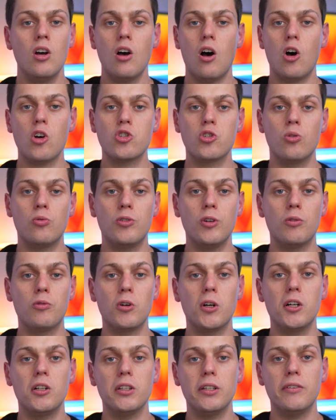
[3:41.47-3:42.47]
Also, feel
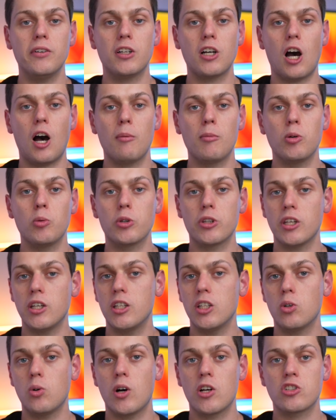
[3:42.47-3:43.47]
free to leave a comment with
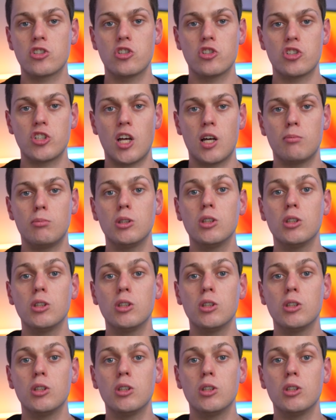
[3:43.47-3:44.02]
any questions down